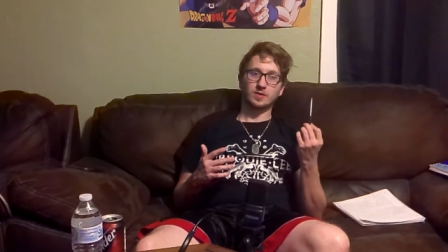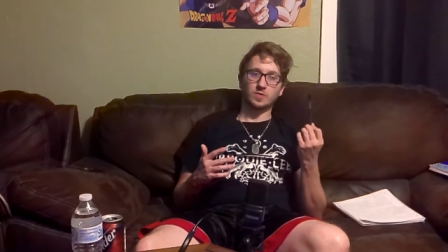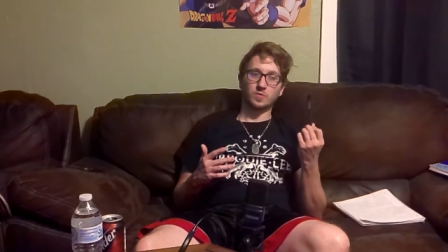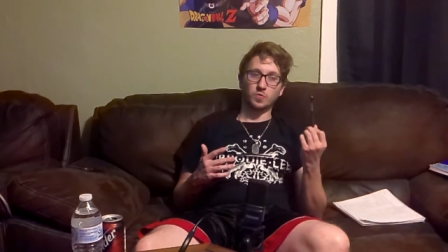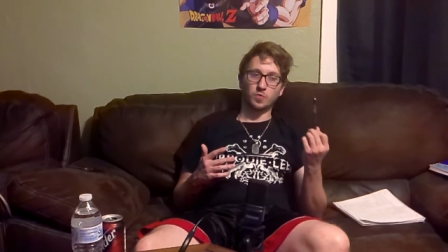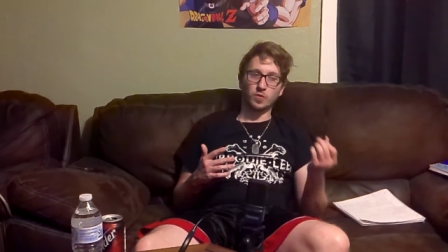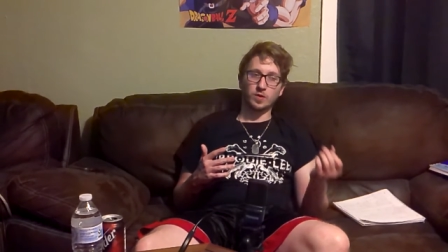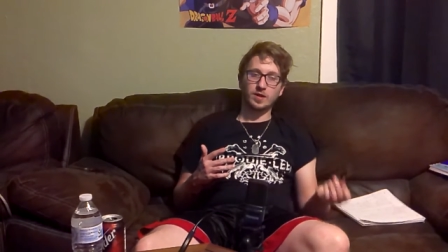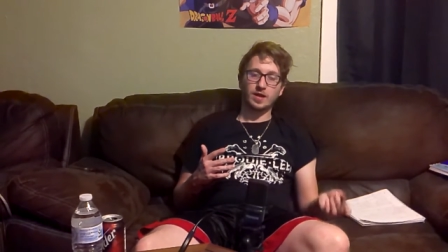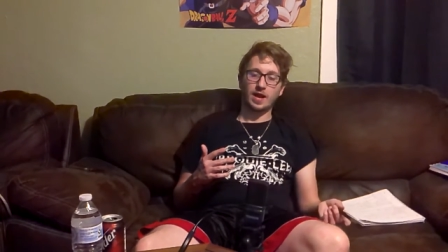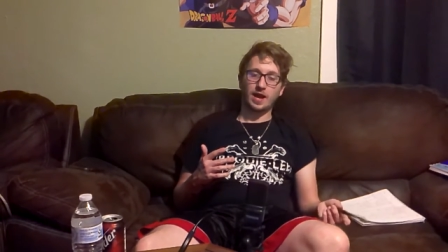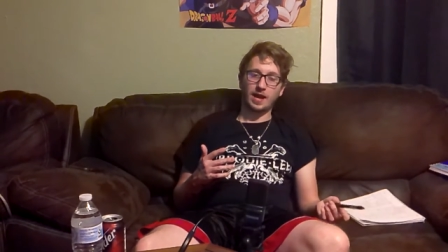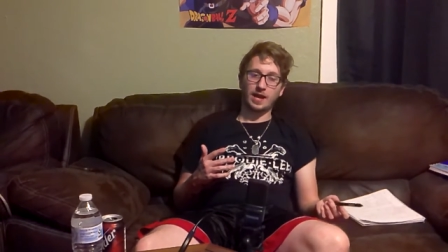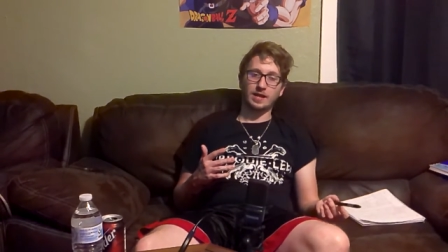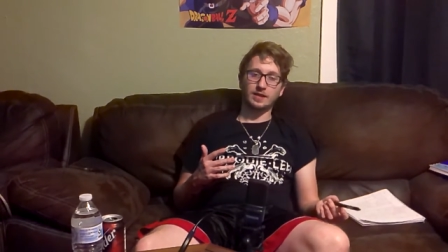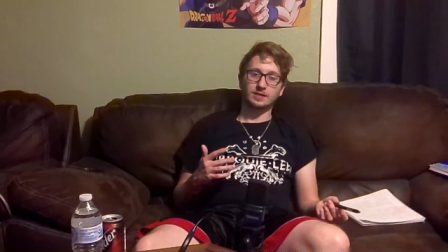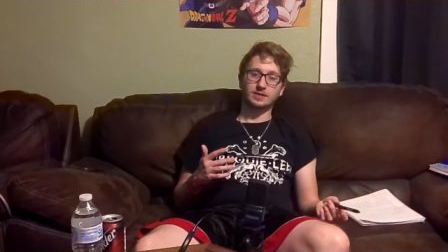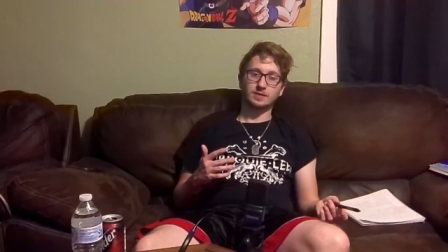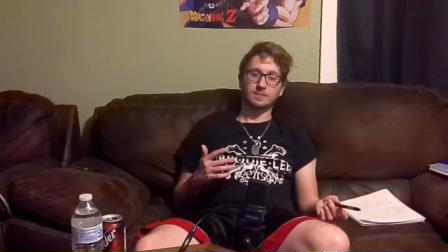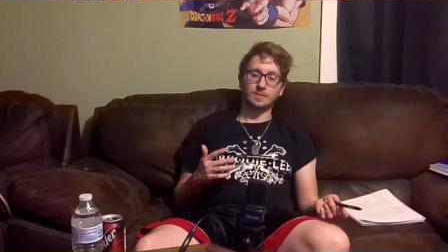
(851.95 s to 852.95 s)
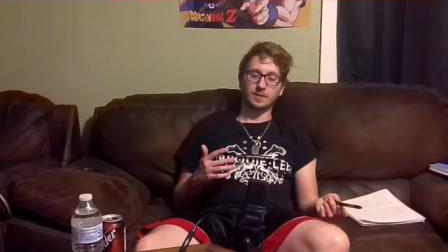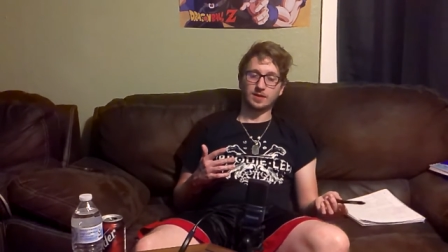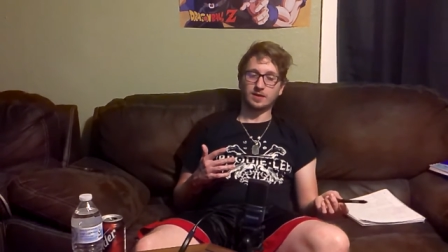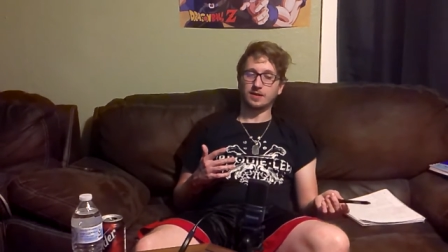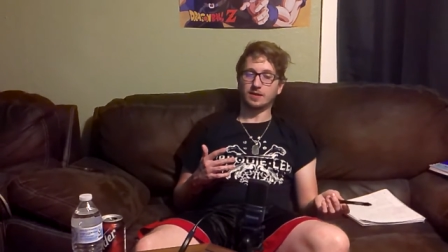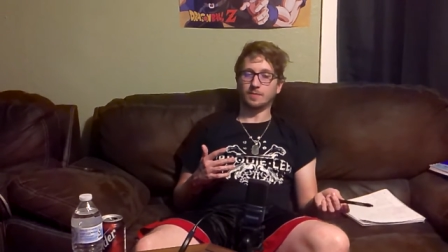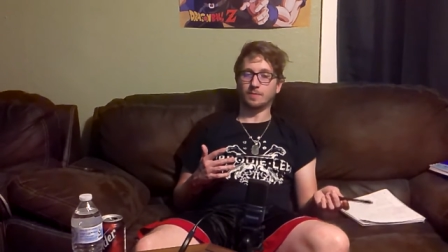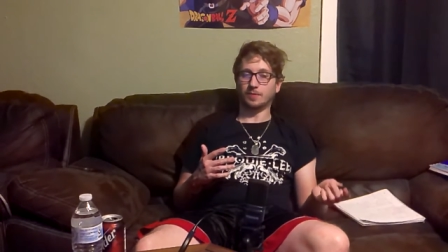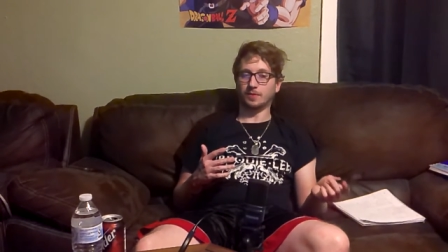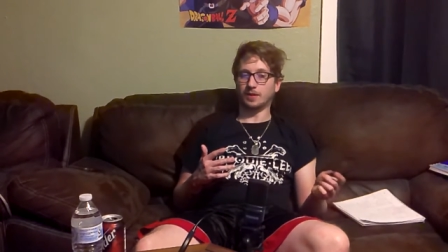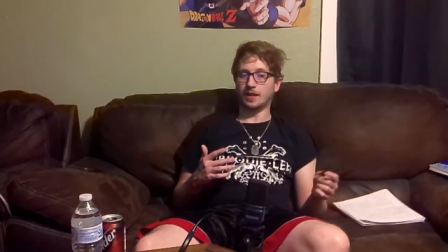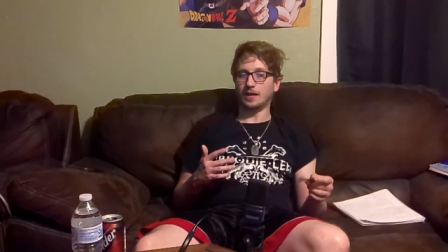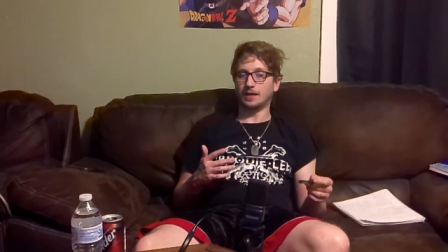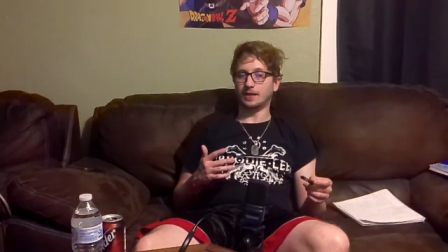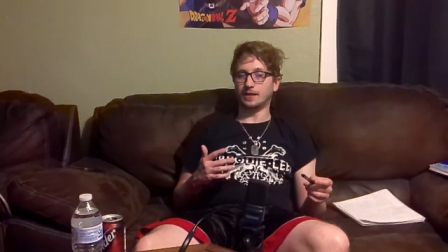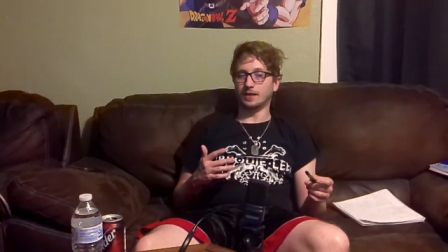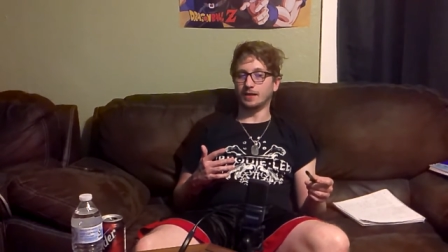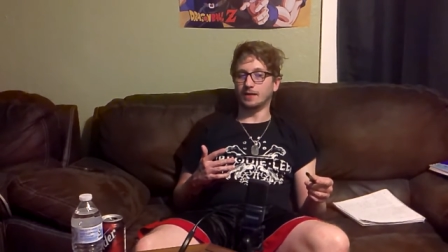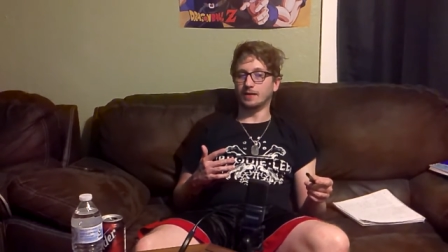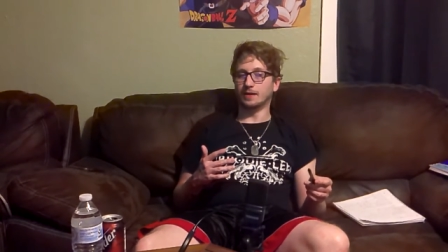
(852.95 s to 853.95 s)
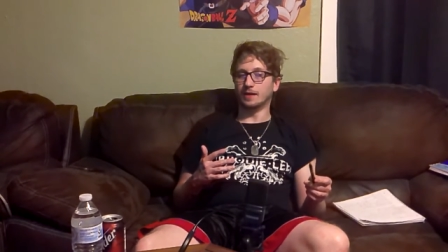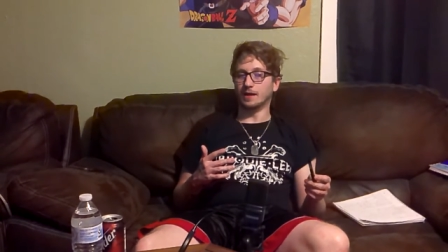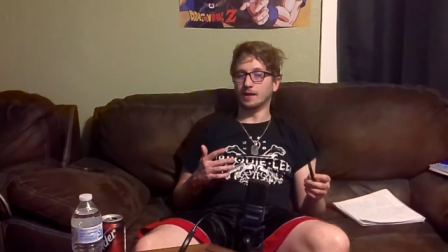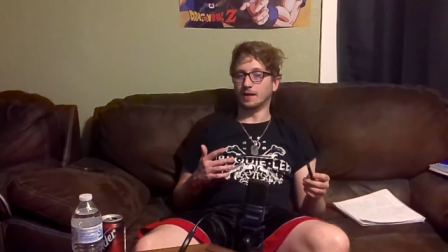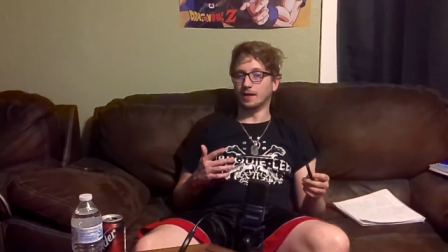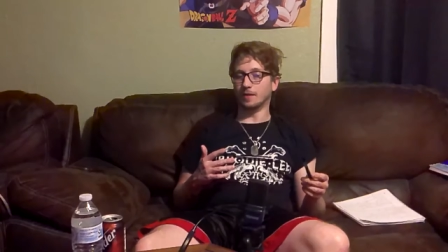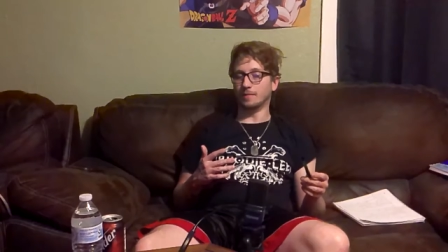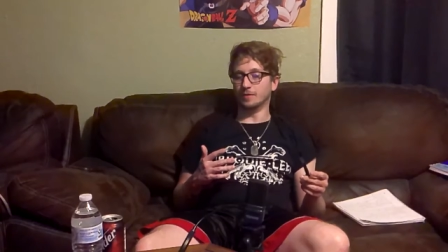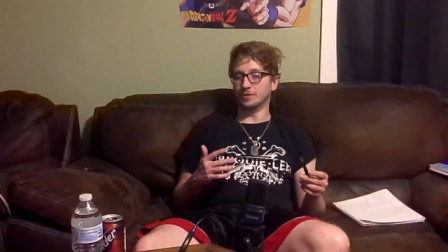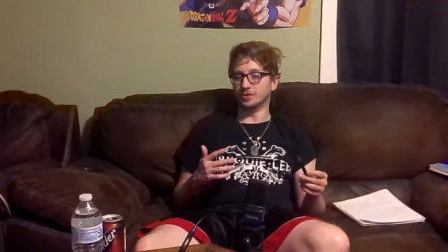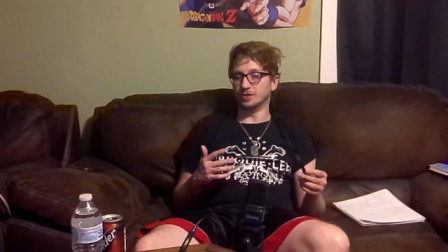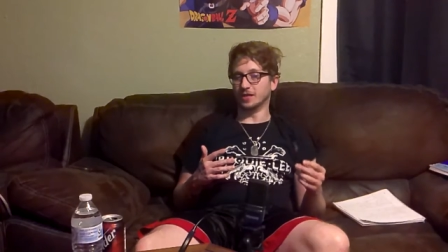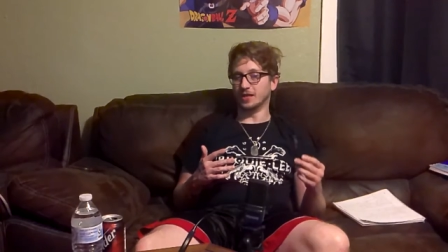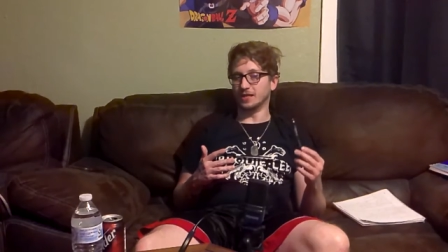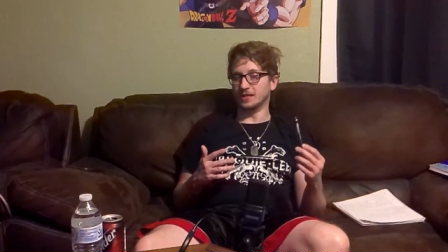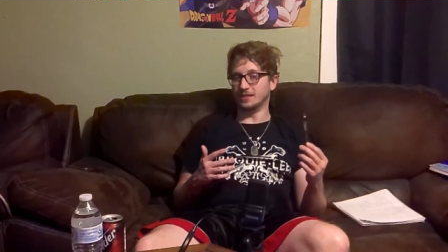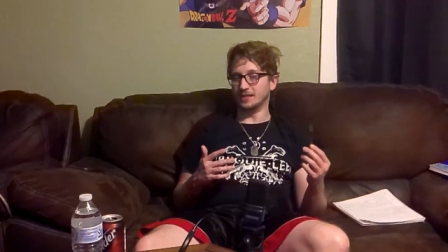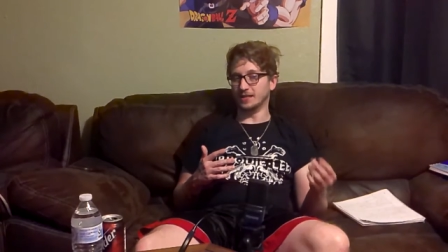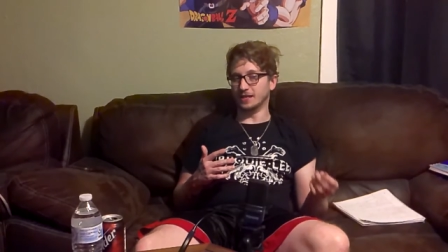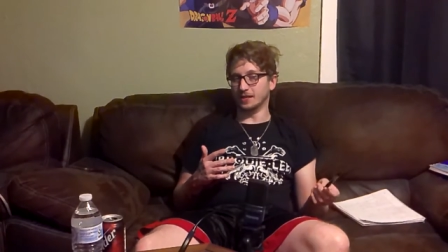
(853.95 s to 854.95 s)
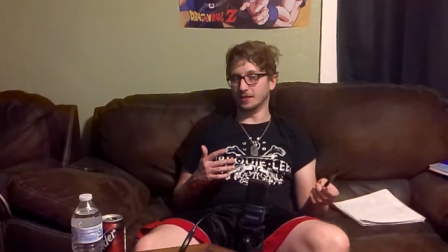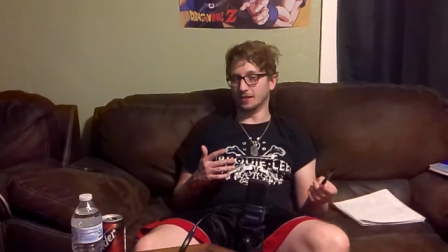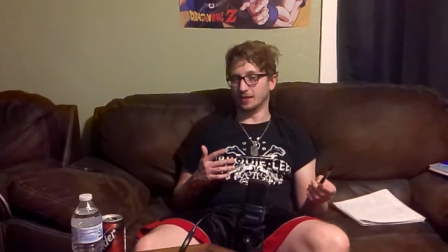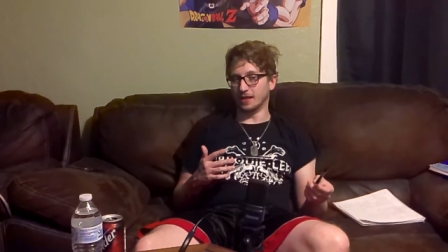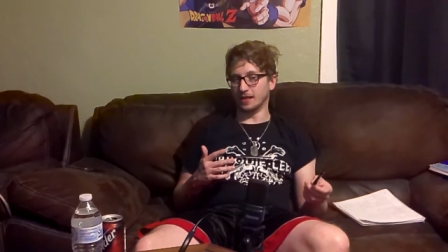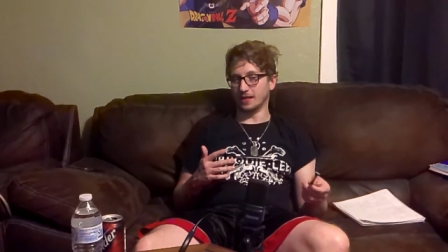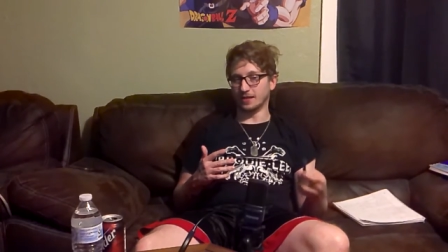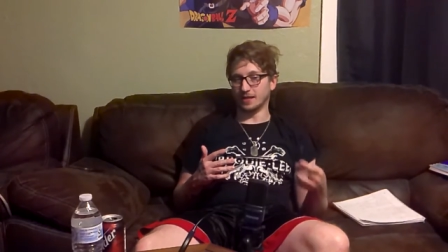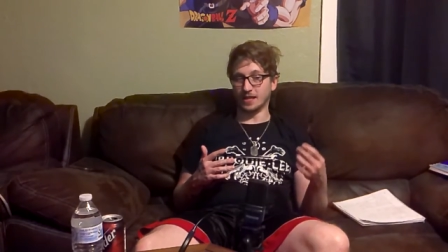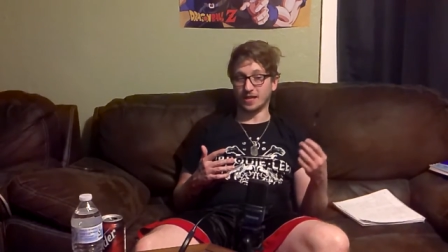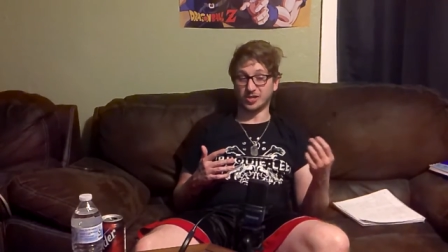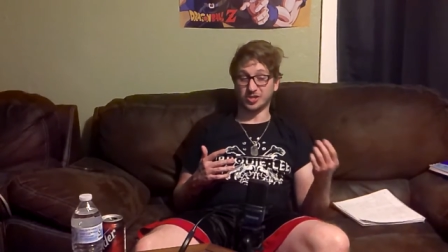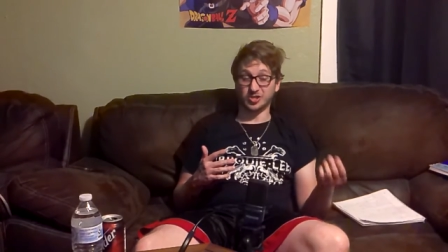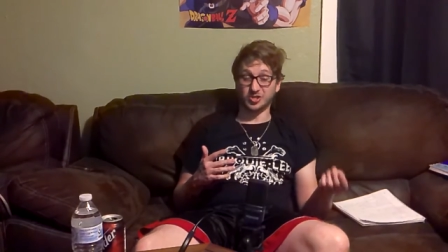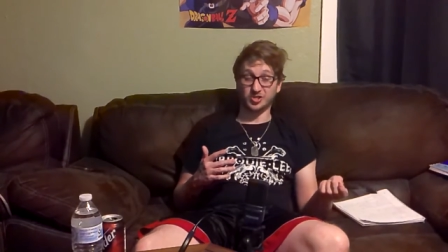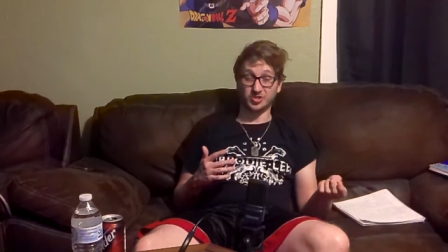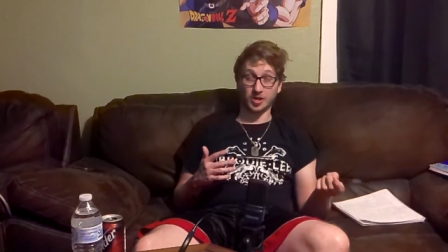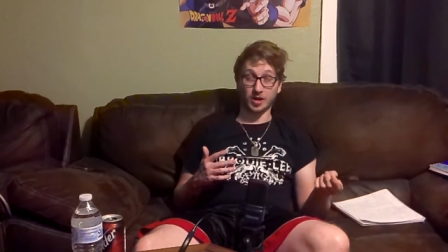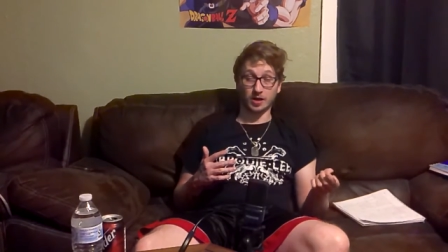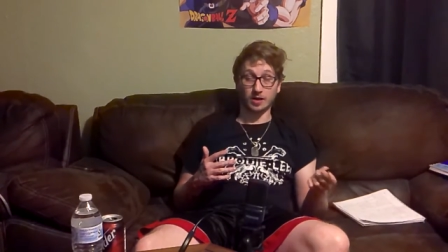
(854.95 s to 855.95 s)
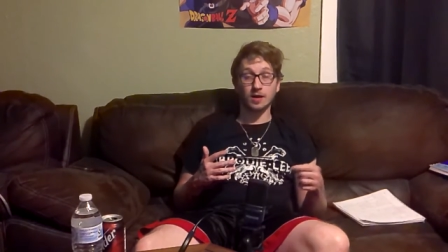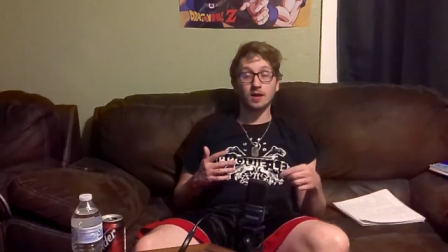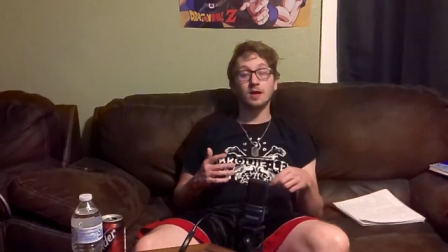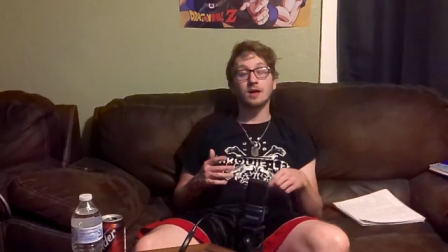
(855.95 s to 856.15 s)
would hate but ended up liking, and how much that I didn't like that actually stuck.